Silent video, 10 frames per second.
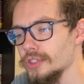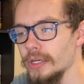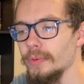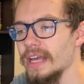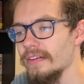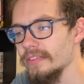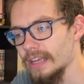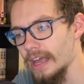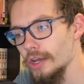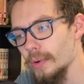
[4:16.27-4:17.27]
So here we have
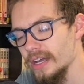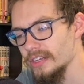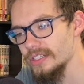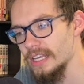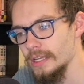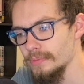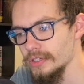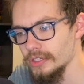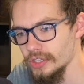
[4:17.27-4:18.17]
like AOA Untamed.